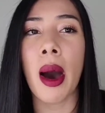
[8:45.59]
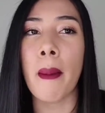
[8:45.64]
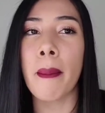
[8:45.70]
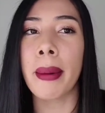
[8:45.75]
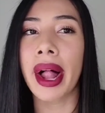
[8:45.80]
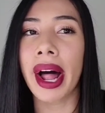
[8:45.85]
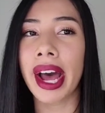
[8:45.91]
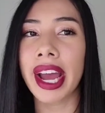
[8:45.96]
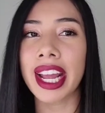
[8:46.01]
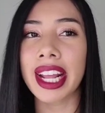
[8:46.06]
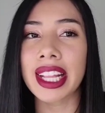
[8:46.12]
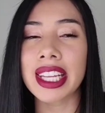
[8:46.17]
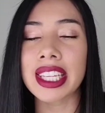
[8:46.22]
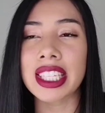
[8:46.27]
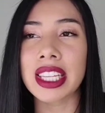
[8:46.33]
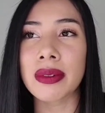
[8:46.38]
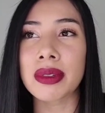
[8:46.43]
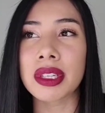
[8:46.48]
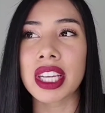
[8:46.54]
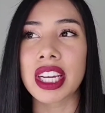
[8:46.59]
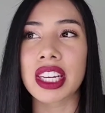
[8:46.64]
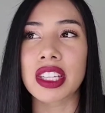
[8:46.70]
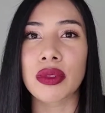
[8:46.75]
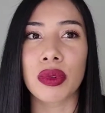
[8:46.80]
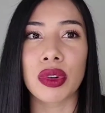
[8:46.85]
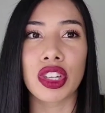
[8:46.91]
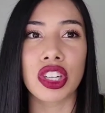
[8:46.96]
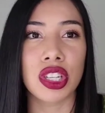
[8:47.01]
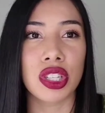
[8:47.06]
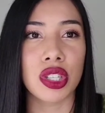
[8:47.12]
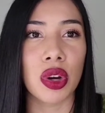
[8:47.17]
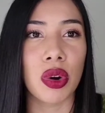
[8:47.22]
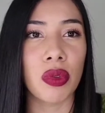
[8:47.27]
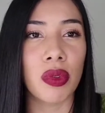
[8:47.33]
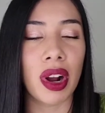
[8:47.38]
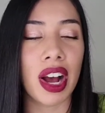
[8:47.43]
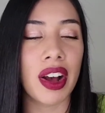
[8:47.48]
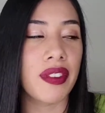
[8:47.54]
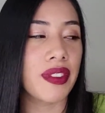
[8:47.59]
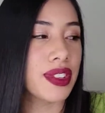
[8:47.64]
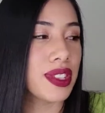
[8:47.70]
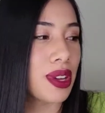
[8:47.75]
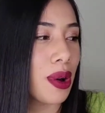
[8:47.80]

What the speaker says: Applying these lipsticks were just so rough,